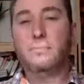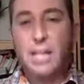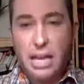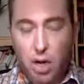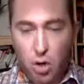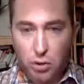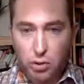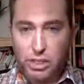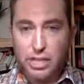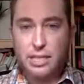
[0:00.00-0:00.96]

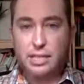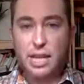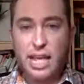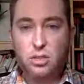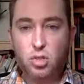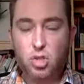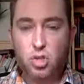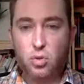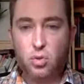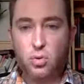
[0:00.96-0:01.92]
incursion
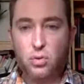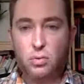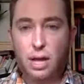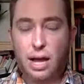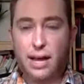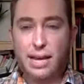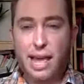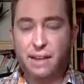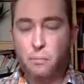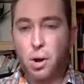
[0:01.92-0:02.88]
into
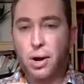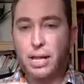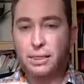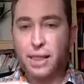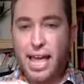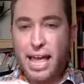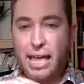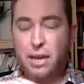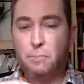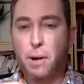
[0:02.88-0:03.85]
Native American
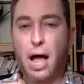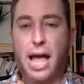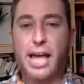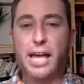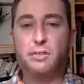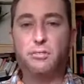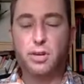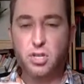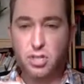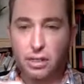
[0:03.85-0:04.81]
land by
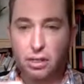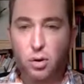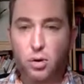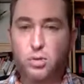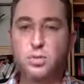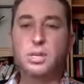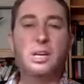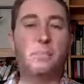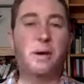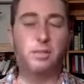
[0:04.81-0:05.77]
French settlers,
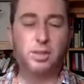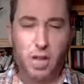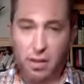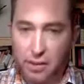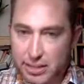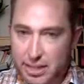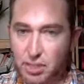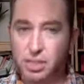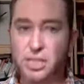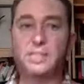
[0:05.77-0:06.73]
by French
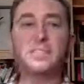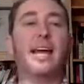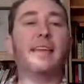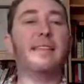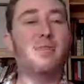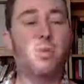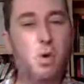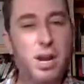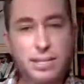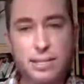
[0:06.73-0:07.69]
colonization, and that there
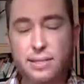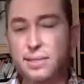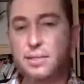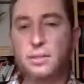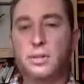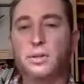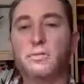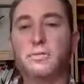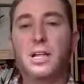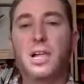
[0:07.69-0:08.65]
weren't instances of